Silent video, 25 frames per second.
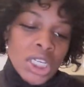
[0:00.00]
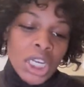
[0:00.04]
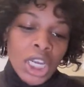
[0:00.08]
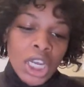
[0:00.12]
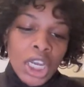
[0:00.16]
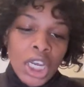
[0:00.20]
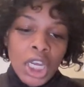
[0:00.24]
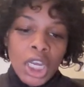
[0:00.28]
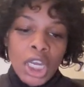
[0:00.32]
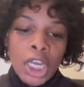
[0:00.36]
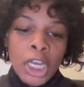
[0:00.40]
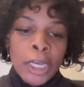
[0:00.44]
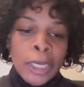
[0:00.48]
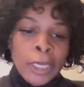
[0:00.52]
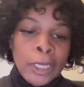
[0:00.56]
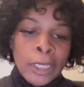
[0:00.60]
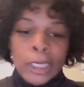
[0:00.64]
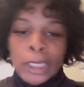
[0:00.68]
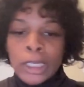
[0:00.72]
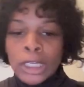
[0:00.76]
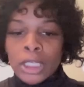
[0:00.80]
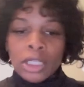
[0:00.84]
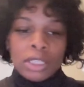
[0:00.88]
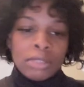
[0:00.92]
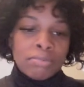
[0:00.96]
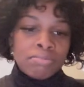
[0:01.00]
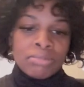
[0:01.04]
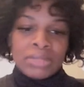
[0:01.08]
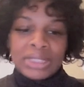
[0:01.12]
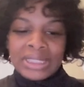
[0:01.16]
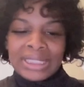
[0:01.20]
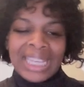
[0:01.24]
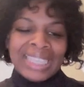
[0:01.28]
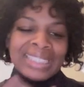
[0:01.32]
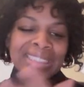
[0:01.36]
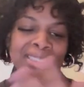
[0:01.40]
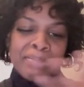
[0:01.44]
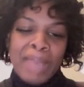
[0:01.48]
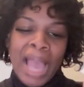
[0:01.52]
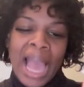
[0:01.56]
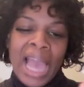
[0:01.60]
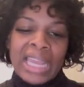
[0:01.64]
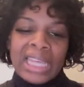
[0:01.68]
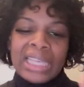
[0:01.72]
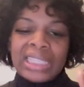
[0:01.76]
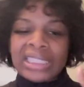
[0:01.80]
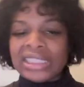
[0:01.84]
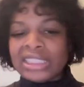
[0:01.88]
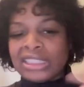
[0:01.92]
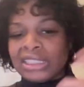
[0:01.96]
That's about
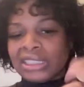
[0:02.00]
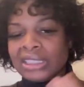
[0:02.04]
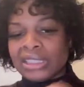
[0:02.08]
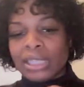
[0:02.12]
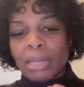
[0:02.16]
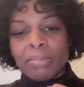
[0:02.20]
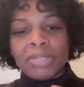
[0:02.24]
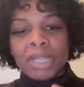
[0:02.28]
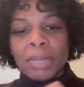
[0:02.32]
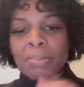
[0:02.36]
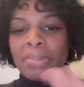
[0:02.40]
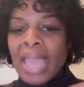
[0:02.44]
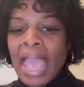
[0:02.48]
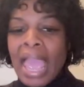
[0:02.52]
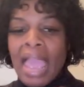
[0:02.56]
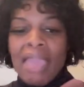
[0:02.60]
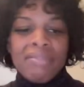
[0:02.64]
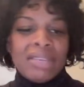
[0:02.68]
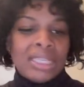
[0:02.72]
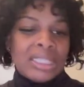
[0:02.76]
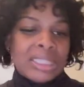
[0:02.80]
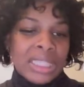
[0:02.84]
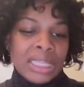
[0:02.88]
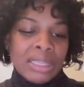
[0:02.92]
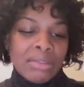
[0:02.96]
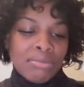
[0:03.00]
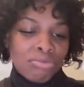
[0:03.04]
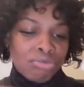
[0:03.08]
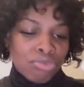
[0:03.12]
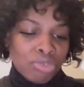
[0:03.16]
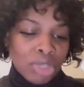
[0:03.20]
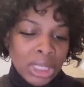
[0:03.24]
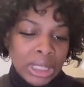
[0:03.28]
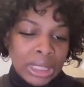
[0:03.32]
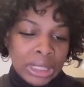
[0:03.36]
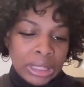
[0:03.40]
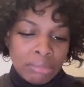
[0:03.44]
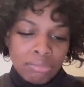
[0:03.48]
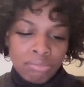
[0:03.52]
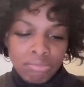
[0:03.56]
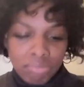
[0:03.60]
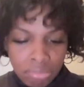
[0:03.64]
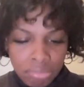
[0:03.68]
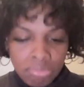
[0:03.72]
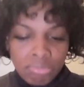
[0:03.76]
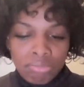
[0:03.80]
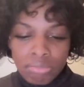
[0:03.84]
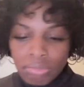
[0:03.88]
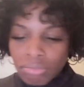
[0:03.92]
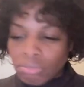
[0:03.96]
it. This summed up everything, really.
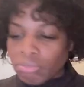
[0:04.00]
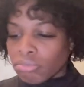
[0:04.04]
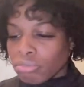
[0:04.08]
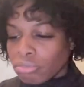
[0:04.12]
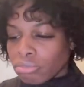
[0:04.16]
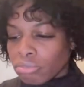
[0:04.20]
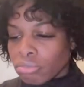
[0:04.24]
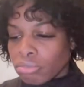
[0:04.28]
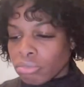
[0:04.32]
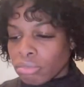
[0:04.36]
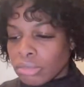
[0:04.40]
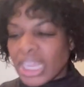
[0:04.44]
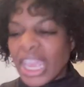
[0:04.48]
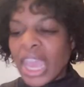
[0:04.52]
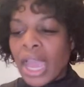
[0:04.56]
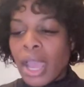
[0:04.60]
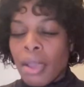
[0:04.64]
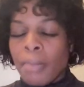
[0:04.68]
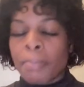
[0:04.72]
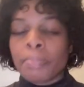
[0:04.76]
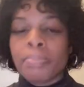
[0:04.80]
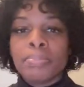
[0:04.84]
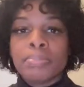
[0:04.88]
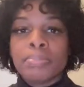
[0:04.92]
Yeah.